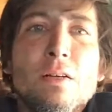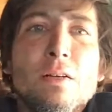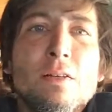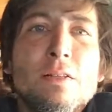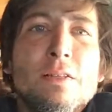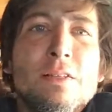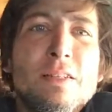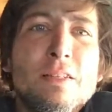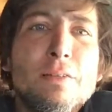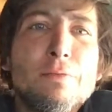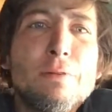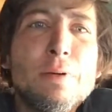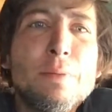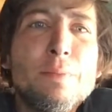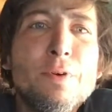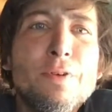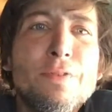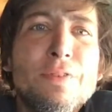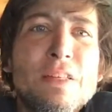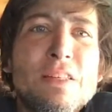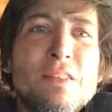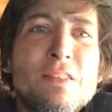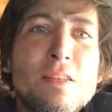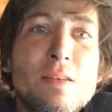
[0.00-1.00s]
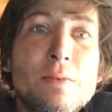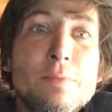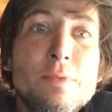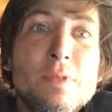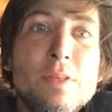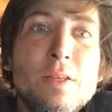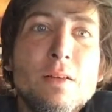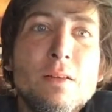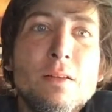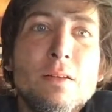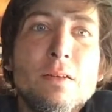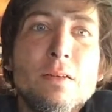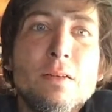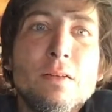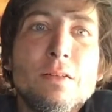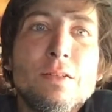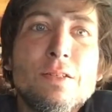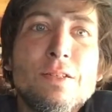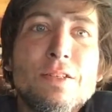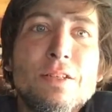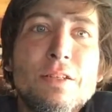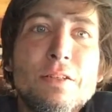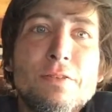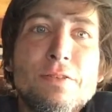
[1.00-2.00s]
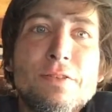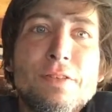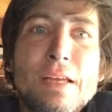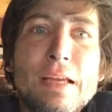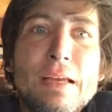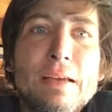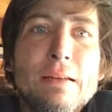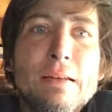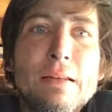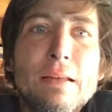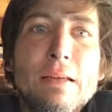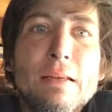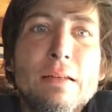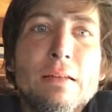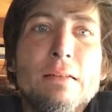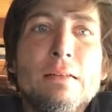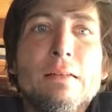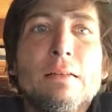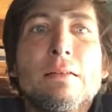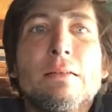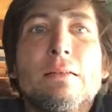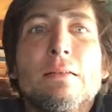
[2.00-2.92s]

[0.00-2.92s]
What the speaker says: still removing seam sealer, still sanding.